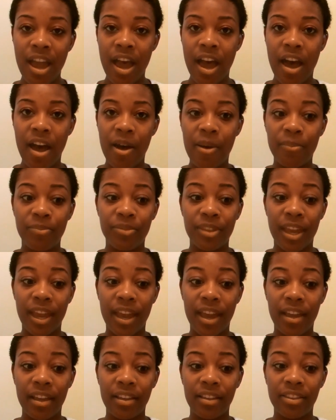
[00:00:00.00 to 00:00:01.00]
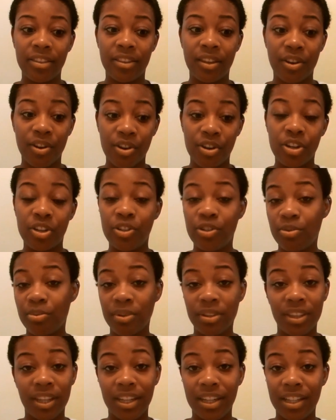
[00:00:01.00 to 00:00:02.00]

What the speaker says: that they're going to do what they